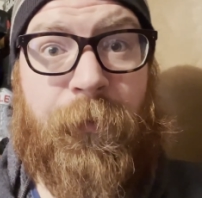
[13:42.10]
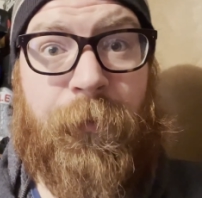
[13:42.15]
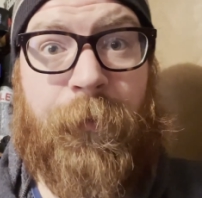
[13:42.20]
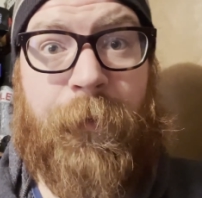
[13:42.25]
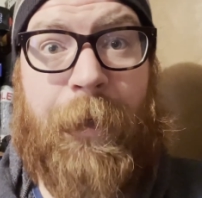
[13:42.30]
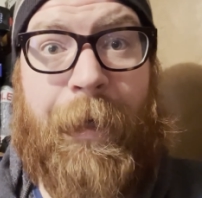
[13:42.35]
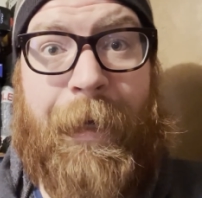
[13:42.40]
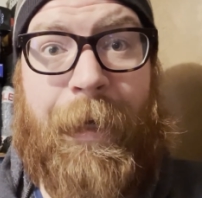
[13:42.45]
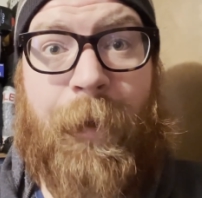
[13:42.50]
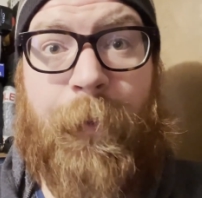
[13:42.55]

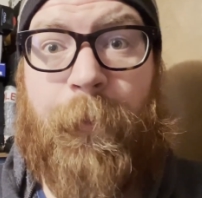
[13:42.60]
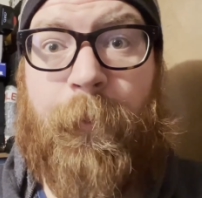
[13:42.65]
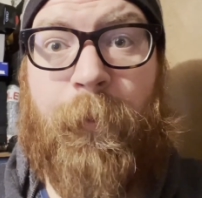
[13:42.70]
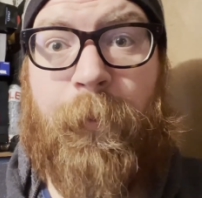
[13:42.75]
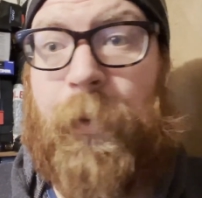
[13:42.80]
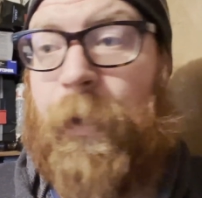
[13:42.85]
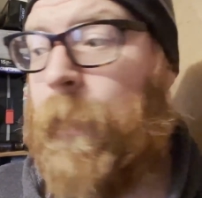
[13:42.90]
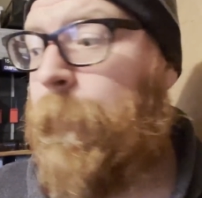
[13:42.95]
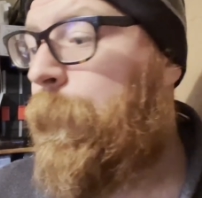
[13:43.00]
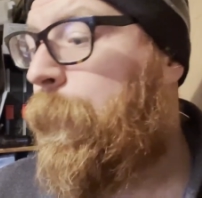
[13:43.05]

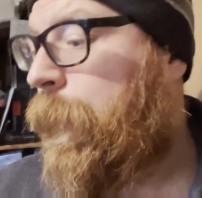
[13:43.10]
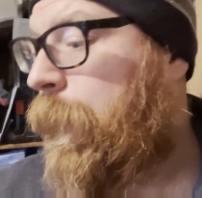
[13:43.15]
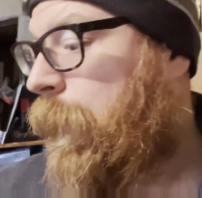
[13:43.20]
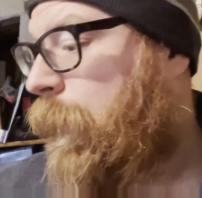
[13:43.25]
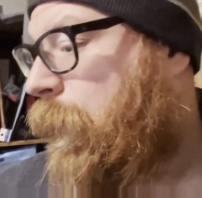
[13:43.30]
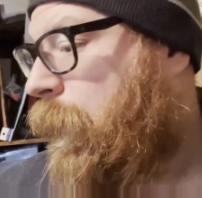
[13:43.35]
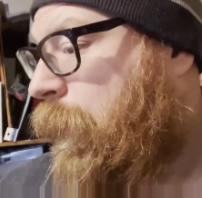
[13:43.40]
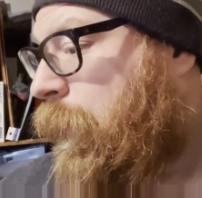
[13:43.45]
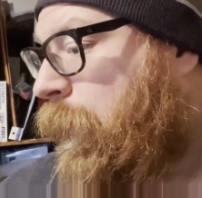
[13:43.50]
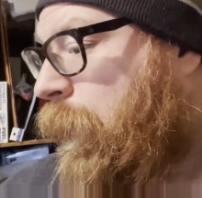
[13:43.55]
That
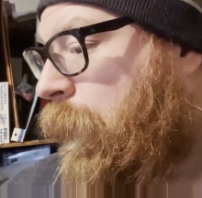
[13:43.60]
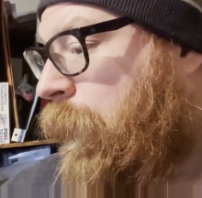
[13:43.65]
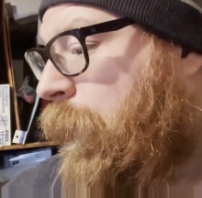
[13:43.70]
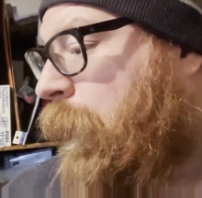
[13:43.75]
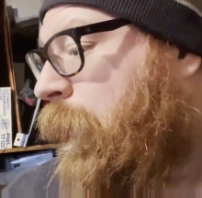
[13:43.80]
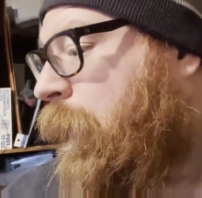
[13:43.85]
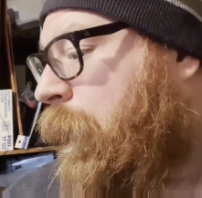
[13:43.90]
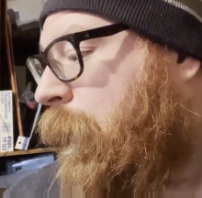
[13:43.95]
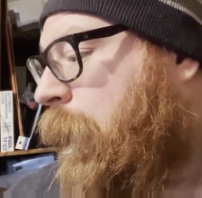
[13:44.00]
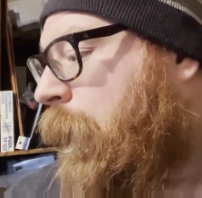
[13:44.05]
bumper,
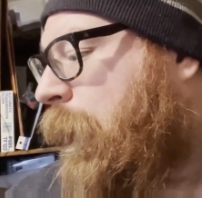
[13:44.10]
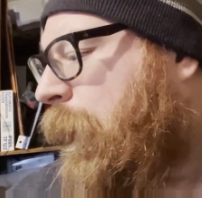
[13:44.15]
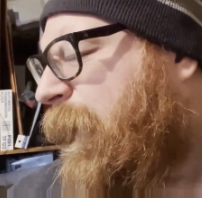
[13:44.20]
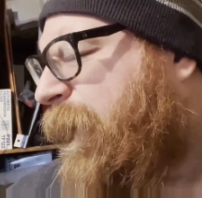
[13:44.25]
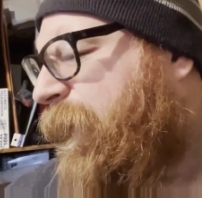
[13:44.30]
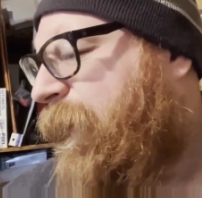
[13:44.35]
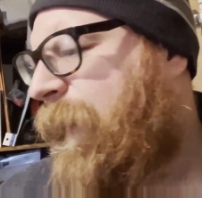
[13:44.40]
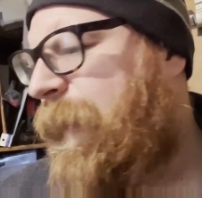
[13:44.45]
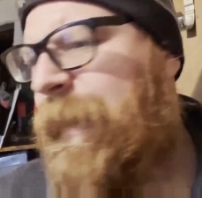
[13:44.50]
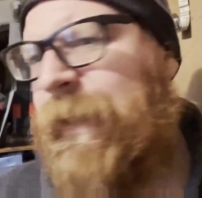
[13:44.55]

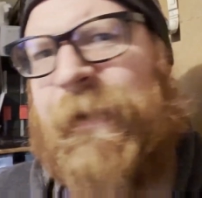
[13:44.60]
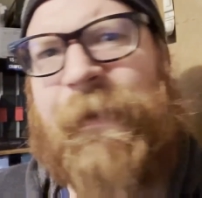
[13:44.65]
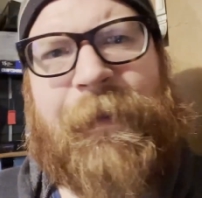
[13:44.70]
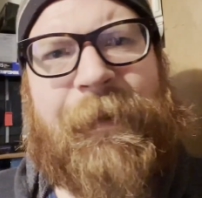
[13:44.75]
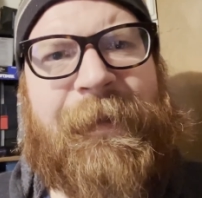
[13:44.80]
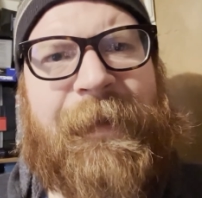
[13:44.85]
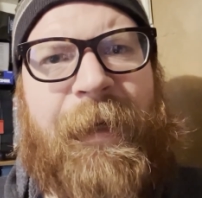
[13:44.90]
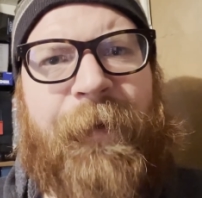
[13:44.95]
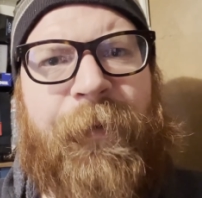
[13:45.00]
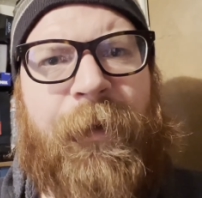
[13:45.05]
I think it's like
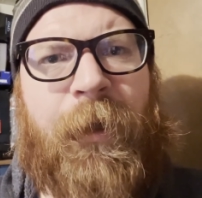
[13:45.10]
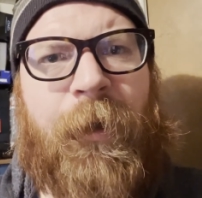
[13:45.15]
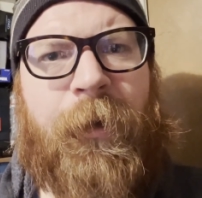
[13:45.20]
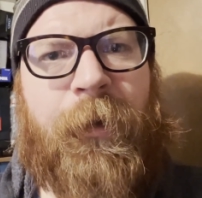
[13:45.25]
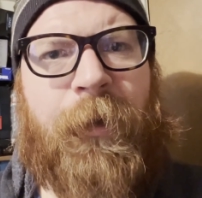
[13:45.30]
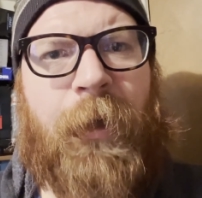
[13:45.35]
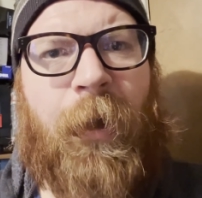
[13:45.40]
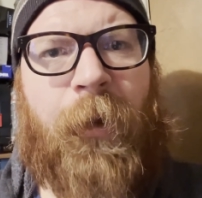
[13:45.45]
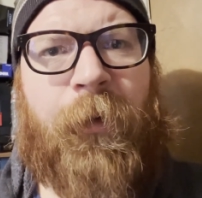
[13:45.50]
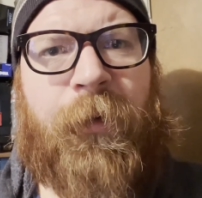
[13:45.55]

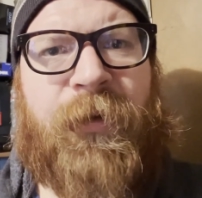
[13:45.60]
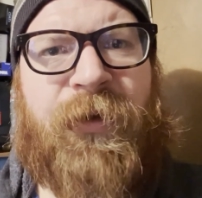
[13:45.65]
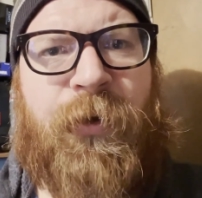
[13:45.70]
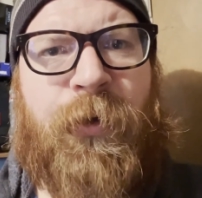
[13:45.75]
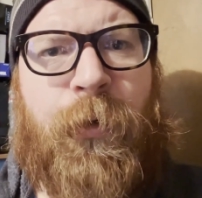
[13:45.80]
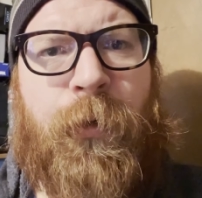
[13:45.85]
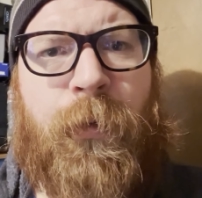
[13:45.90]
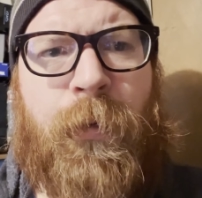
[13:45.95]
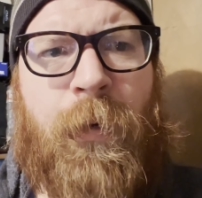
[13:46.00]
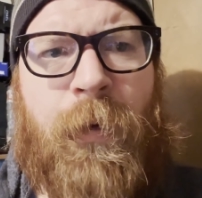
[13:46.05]
$700
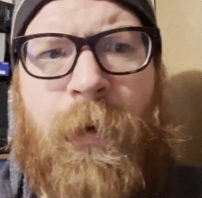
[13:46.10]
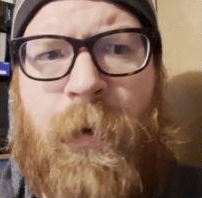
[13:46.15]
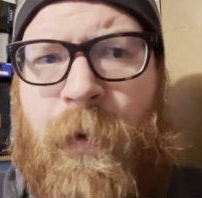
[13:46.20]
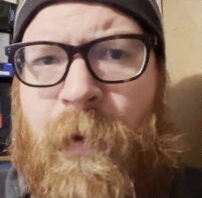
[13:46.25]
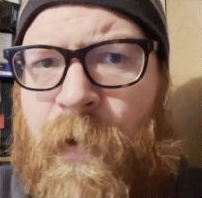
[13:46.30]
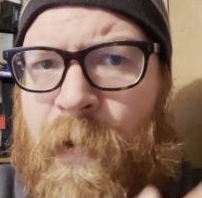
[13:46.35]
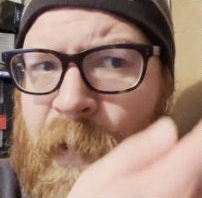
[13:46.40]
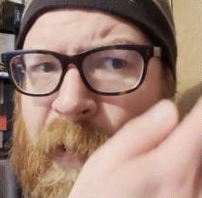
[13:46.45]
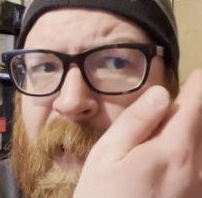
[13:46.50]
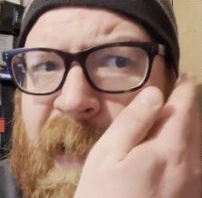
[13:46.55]
new.
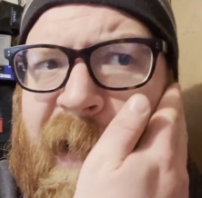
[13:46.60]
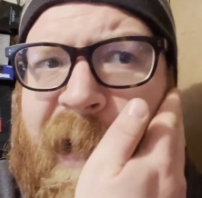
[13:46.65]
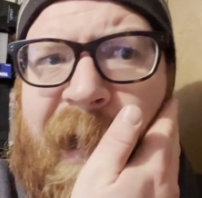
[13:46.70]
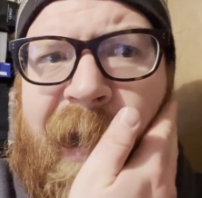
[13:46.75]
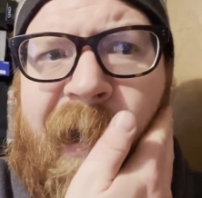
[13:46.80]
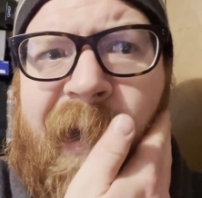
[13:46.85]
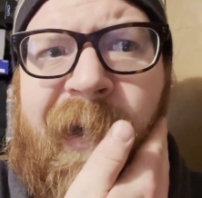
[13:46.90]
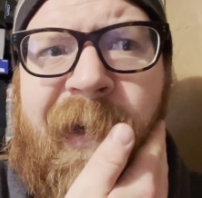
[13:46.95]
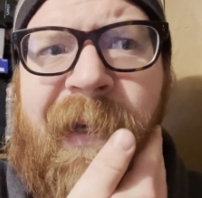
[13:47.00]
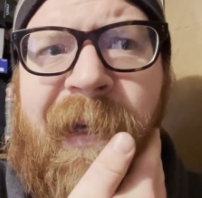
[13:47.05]

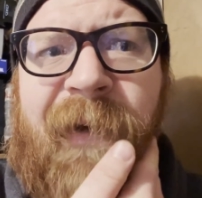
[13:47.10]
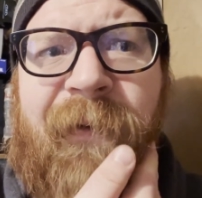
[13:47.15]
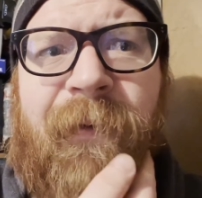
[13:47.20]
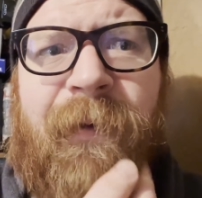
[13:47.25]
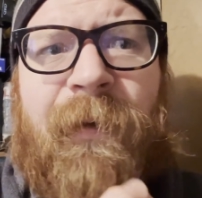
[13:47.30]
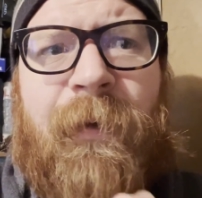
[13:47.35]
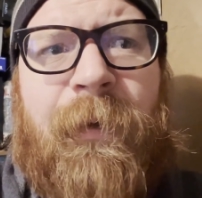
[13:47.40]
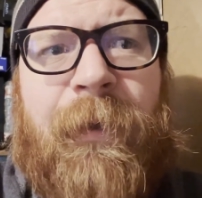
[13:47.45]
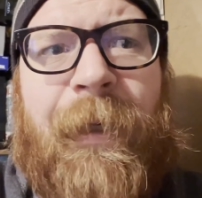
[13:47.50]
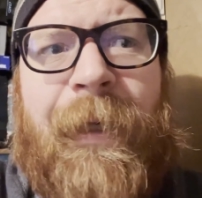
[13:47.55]
And
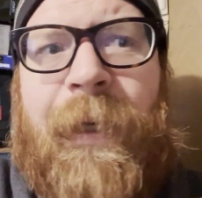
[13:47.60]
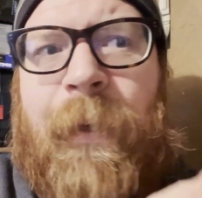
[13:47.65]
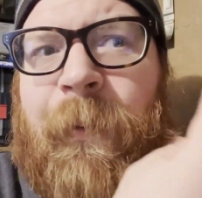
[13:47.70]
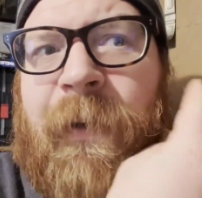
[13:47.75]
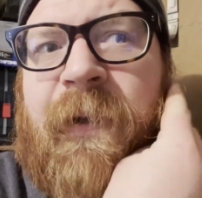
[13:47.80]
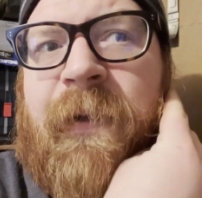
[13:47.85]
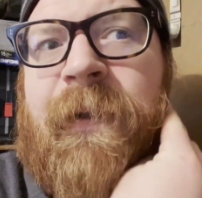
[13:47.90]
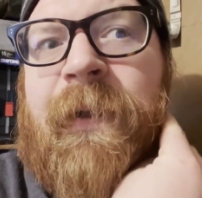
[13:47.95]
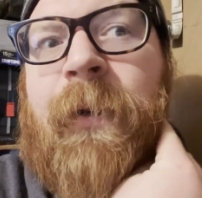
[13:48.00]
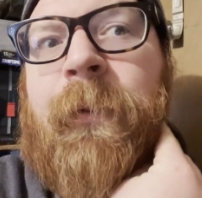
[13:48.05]
even, damn,
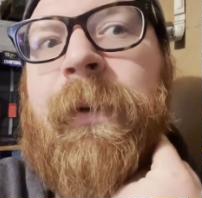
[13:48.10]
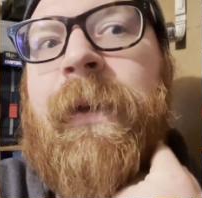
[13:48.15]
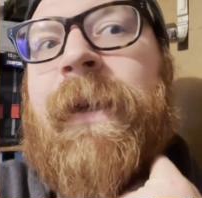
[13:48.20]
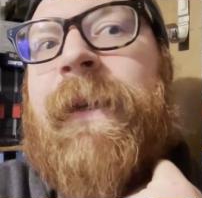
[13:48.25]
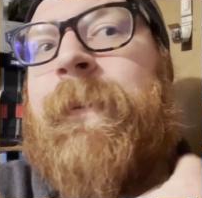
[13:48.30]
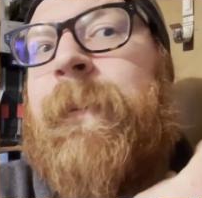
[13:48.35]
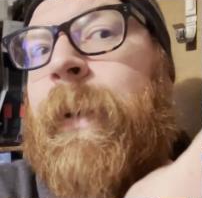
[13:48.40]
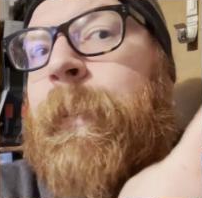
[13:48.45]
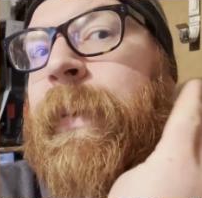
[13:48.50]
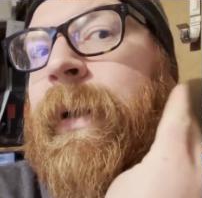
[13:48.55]
I just now
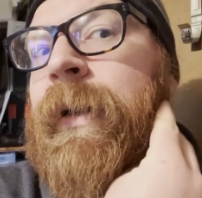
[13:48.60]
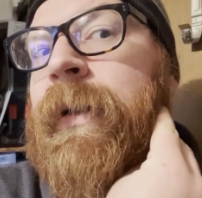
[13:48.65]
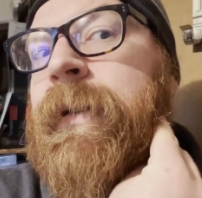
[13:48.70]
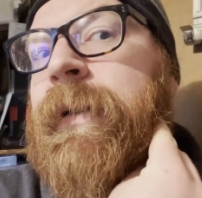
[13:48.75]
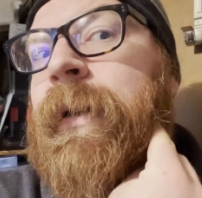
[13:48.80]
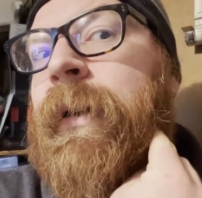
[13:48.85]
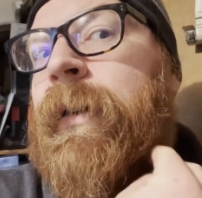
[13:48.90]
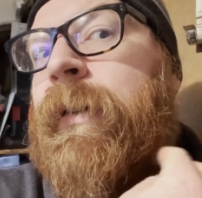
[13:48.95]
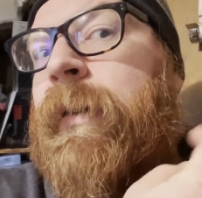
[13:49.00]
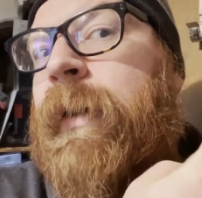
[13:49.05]
realized my beard's
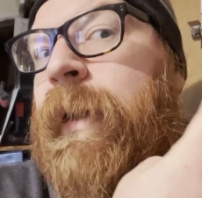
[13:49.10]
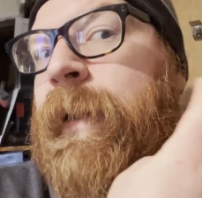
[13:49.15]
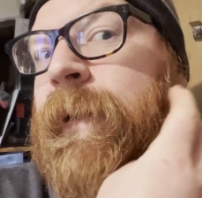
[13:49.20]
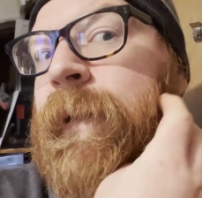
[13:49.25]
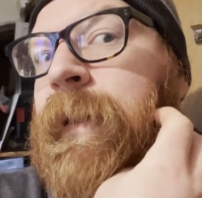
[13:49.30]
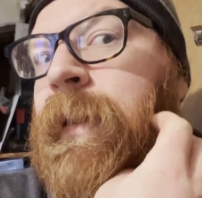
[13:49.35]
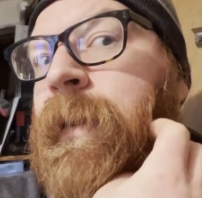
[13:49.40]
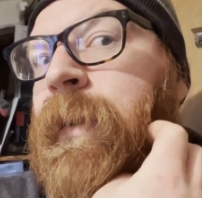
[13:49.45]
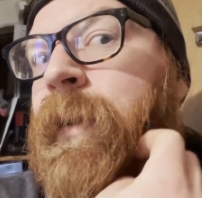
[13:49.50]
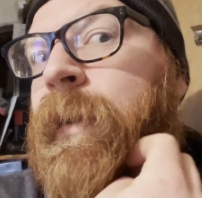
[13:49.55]
going
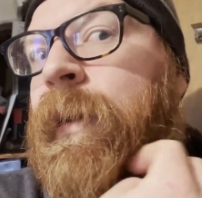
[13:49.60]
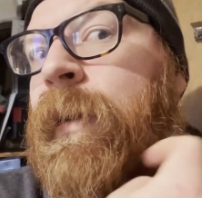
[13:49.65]
crazy.